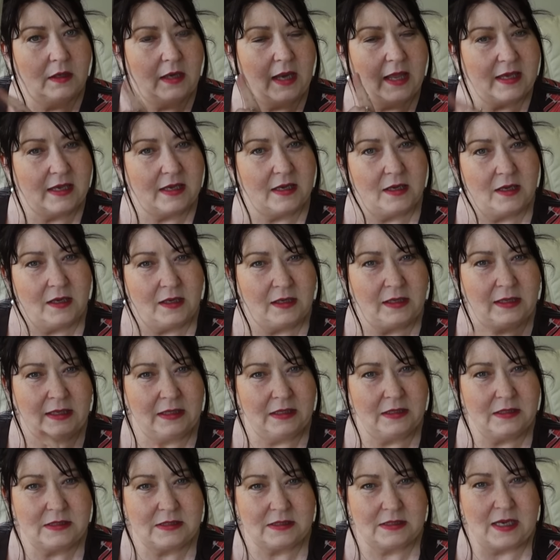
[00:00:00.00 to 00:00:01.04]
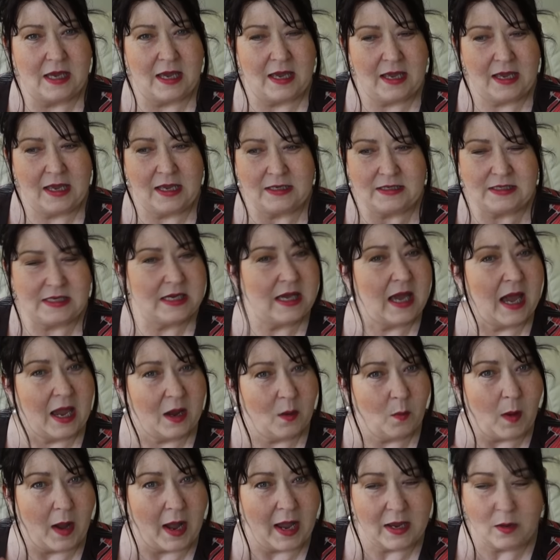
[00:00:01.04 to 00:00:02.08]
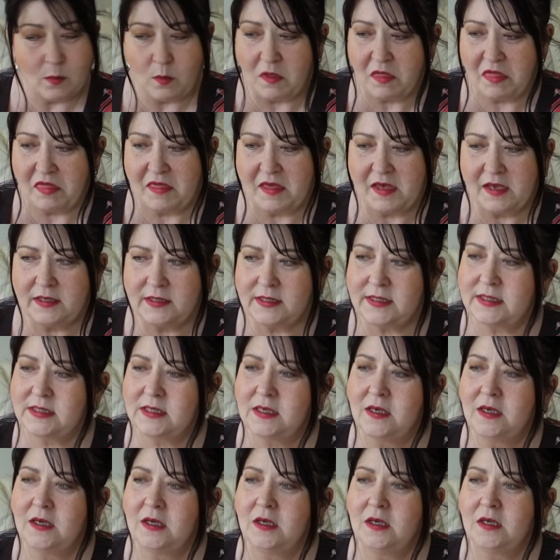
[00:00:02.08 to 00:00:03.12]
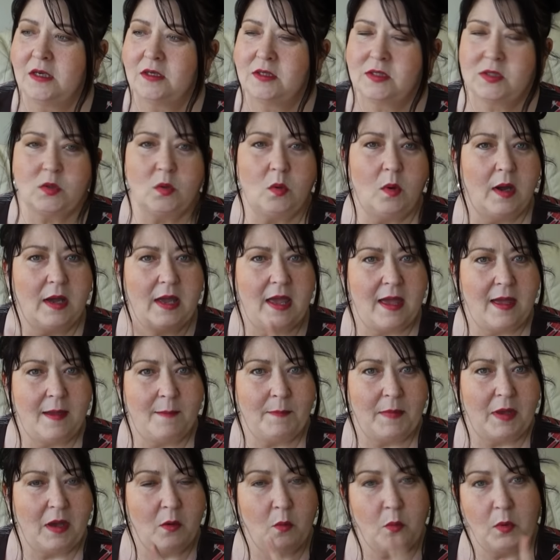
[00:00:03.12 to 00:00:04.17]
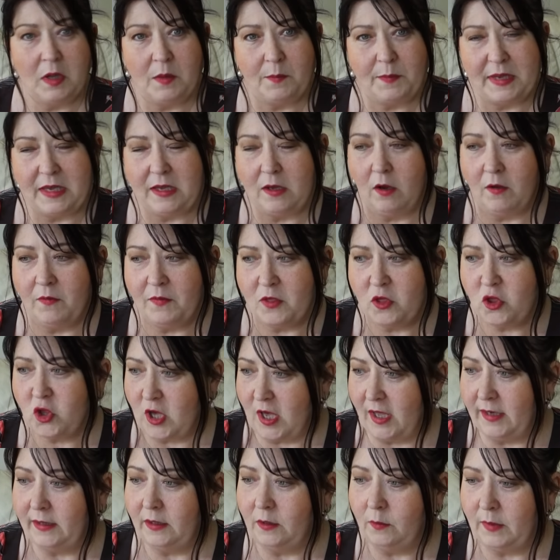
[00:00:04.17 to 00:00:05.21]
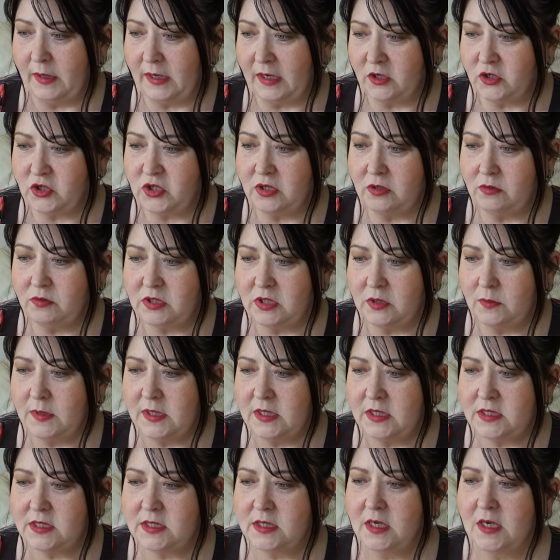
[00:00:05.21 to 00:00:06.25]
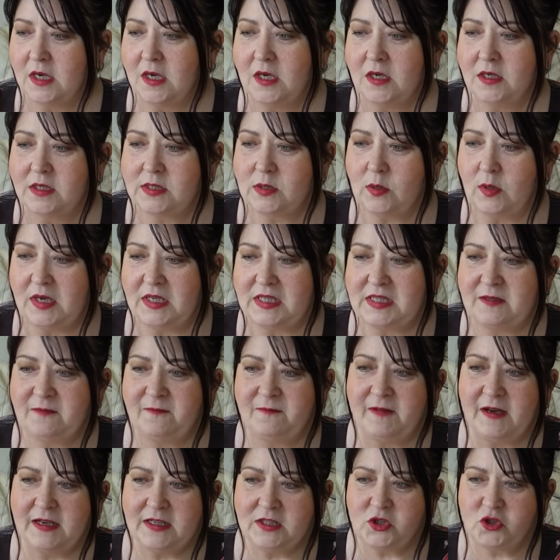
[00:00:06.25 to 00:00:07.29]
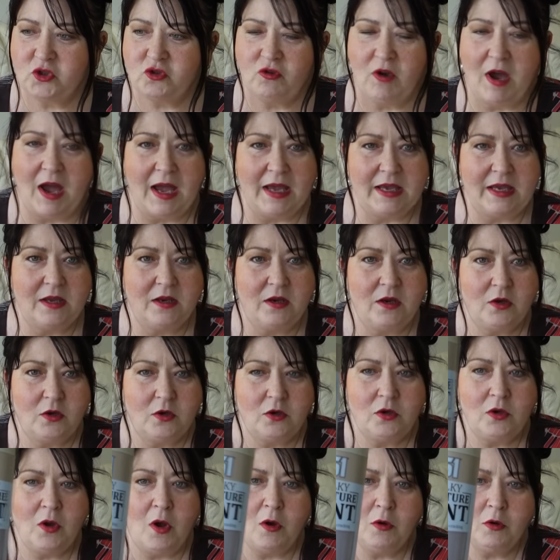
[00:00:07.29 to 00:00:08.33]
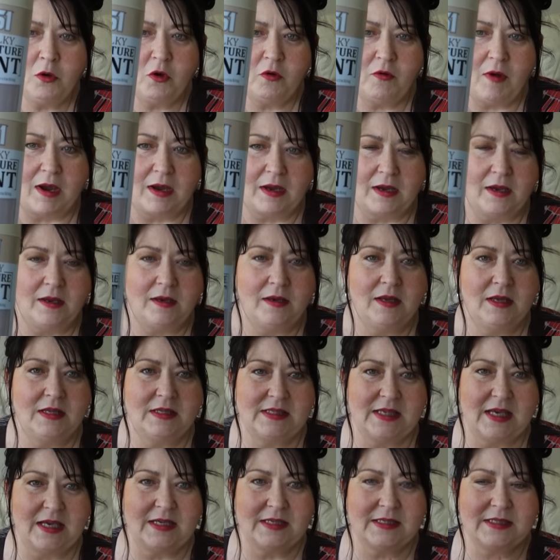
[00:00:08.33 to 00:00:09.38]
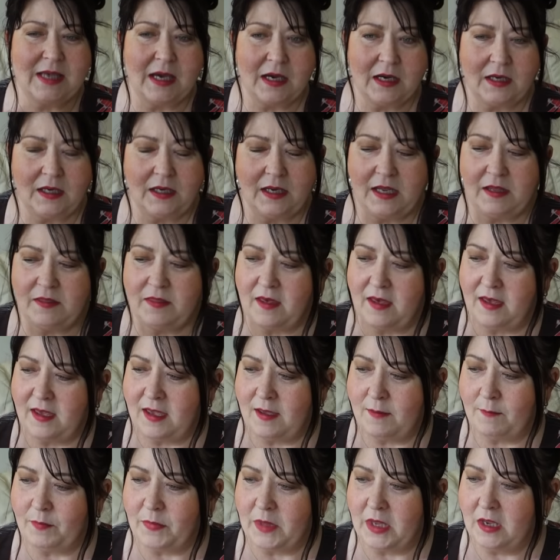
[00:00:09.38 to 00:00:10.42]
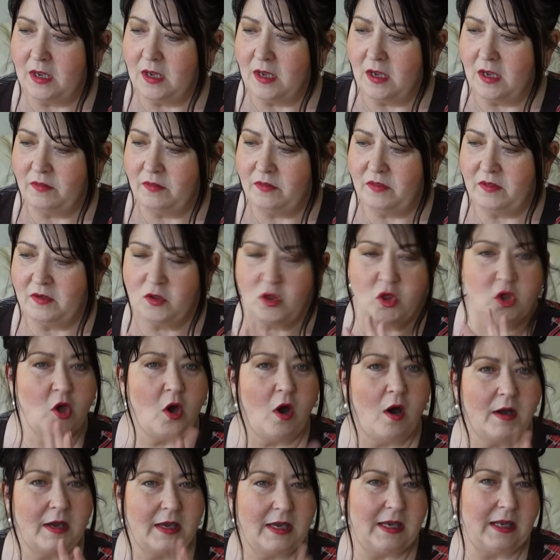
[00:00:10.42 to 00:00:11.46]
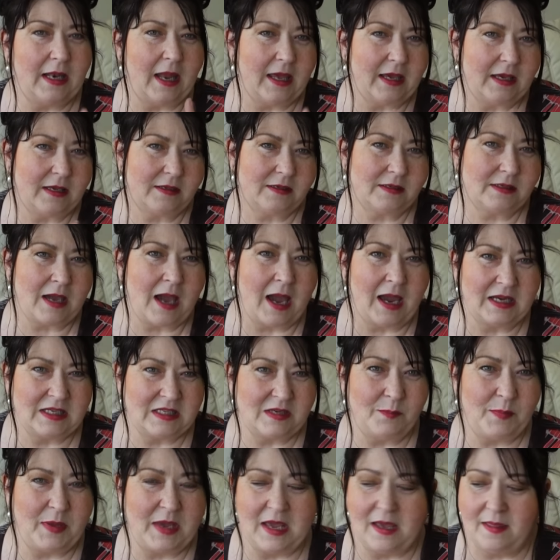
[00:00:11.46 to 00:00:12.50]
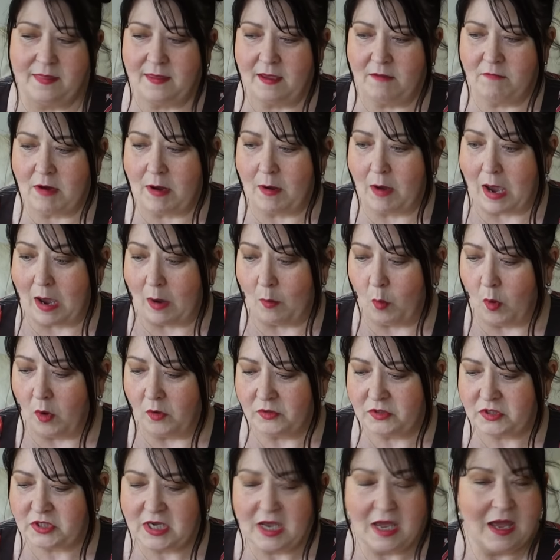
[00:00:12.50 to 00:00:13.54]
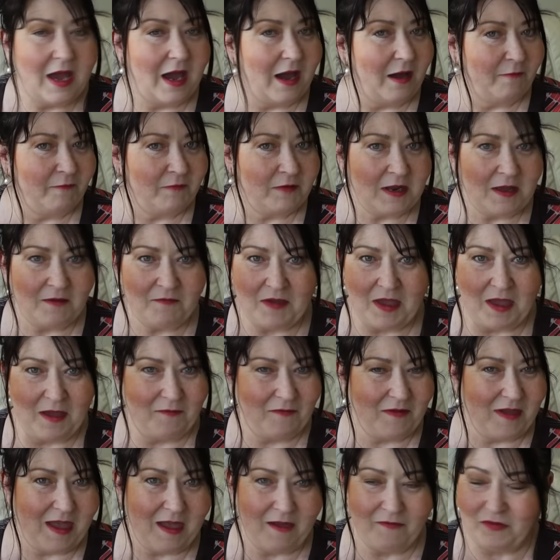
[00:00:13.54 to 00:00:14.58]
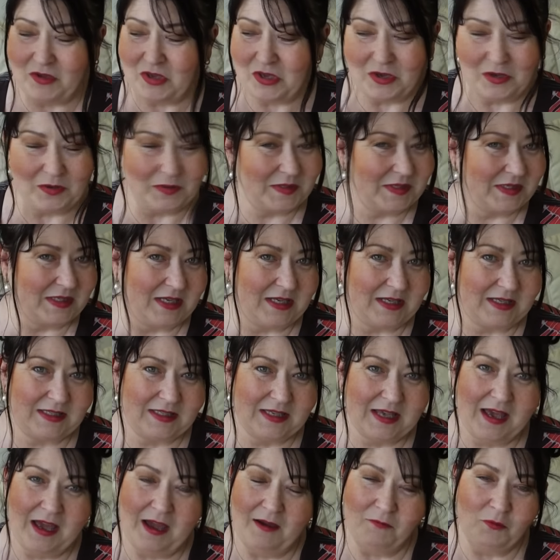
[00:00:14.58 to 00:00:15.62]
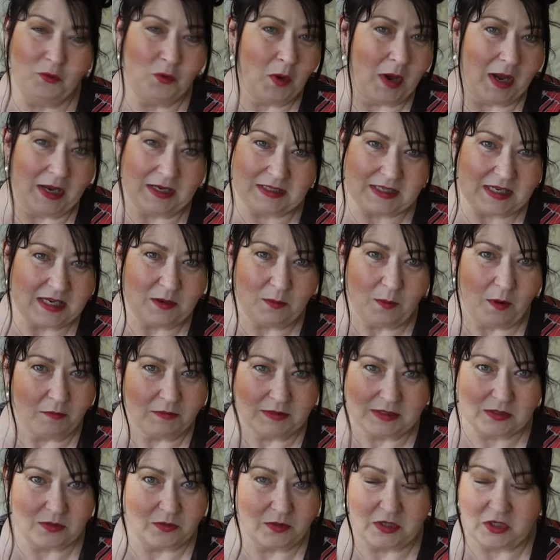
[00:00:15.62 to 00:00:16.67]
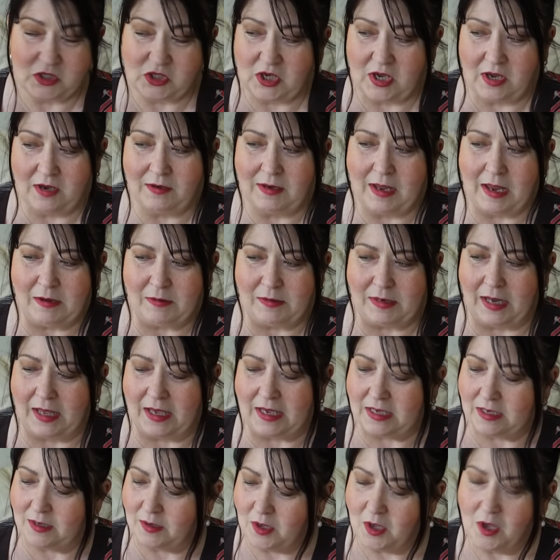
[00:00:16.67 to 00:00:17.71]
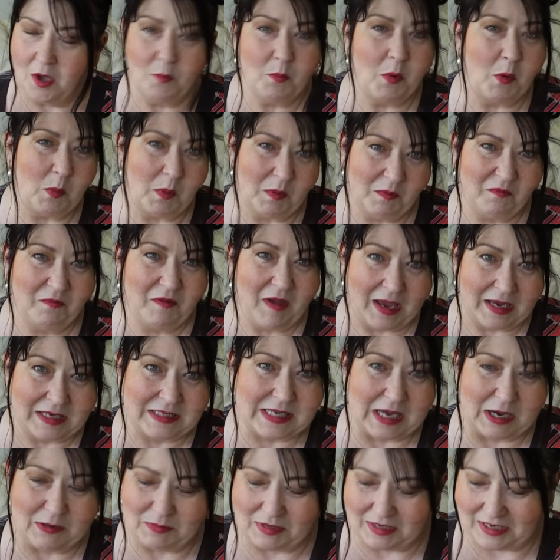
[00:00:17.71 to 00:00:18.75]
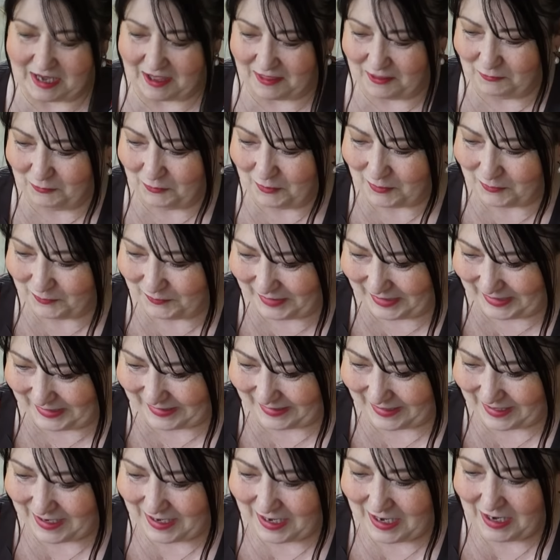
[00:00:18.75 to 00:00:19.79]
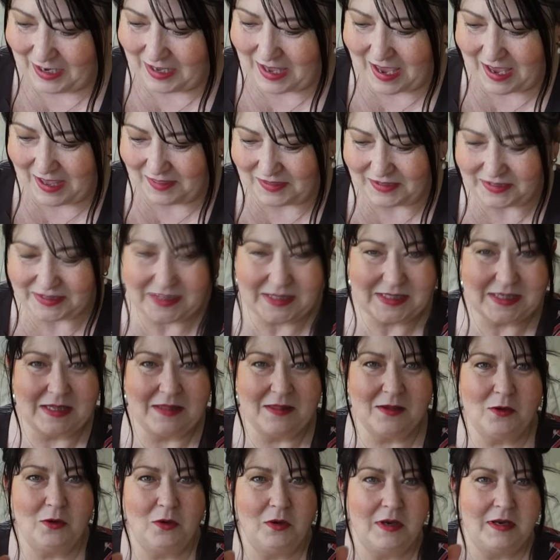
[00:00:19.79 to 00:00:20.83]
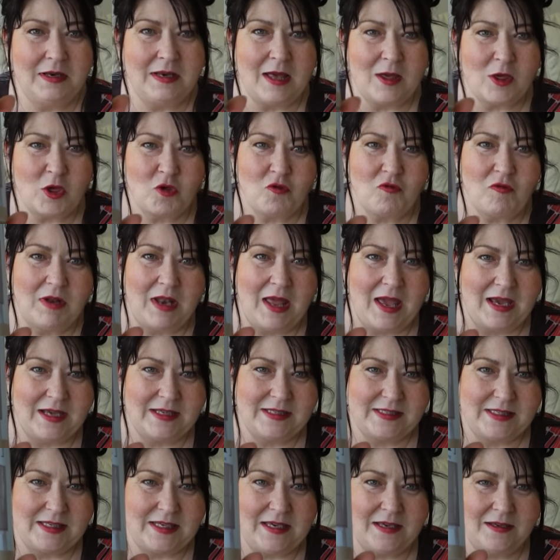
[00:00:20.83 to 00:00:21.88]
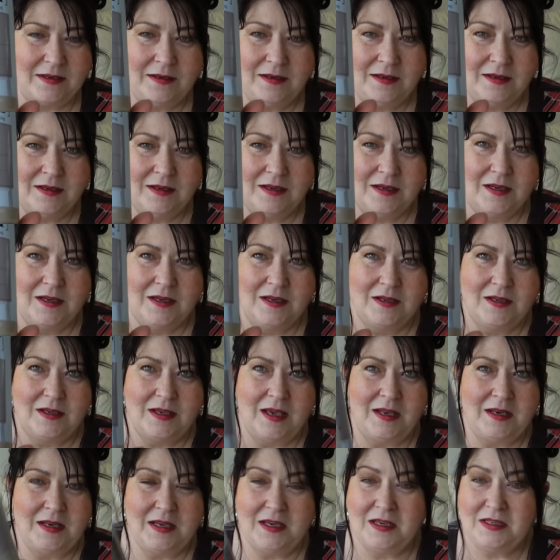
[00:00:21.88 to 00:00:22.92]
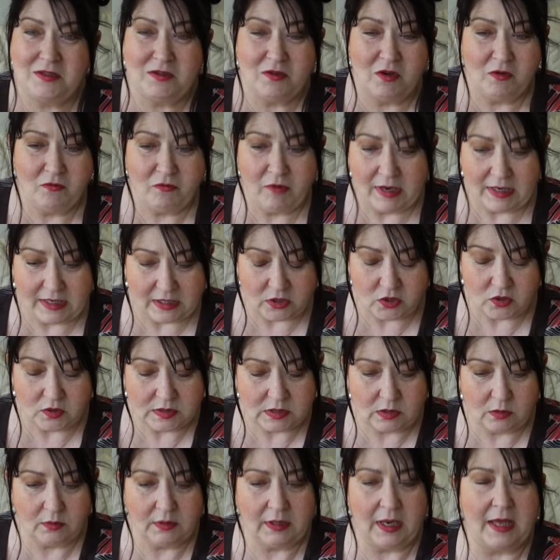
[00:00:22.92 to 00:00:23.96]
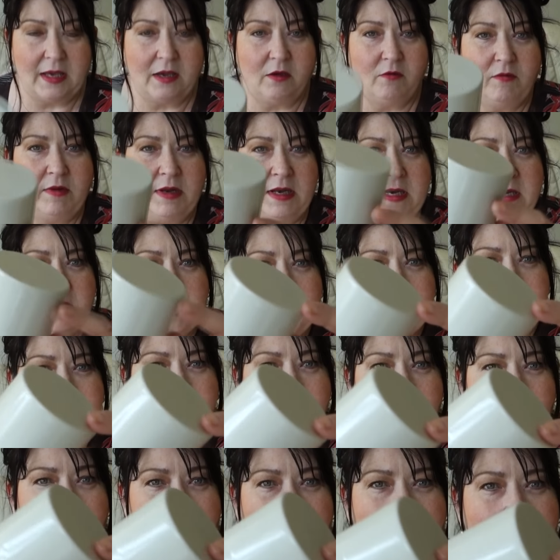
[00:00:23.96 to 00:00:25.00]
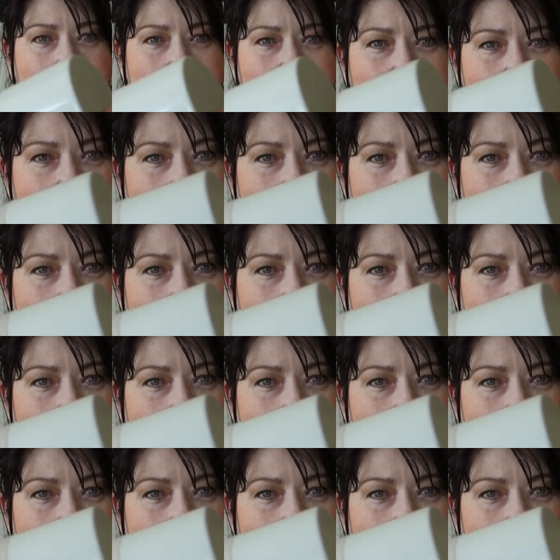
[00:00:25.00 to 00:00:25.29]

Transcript: like a, a little uh, DIY with this. So um, it will be on the channel when I do do it. So it's fast drying, non-cracking. It's exactly the um the chalky like kind of paint that I, I want. I've never have ever used this. No idea where it's going to turn out like, but we'll find out together, won't we? Uh, this is in the colour Natural Hessian. And it, it really does look like a really nice colour,